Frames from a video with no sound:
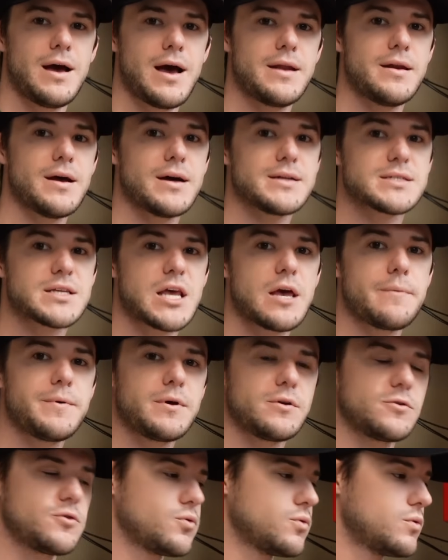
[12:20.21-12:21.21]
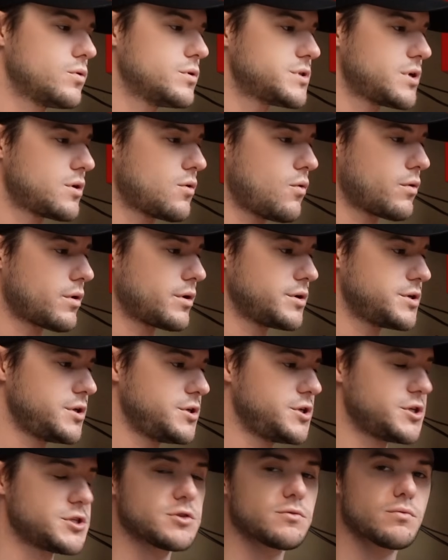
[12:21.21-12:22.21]
and not skipping tools in order to
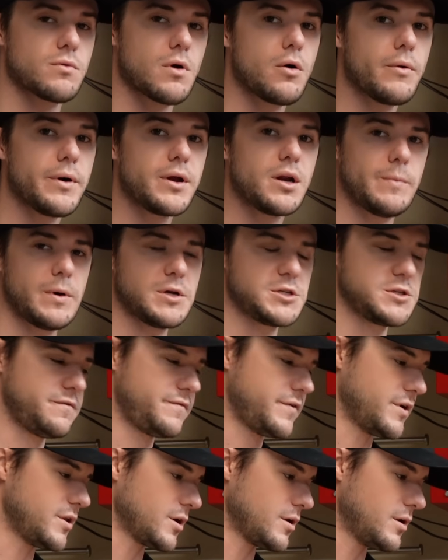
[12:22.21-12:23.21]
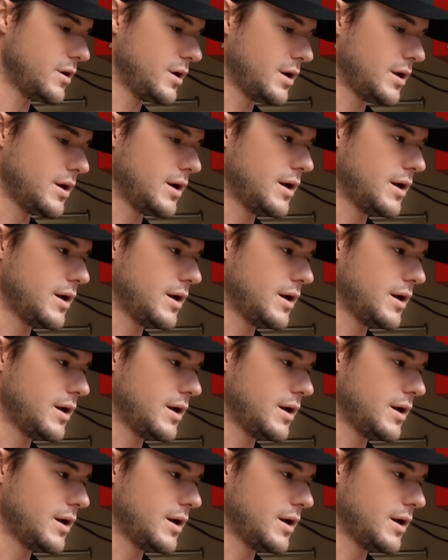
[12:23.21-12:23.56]
just throw in a bunch of filler.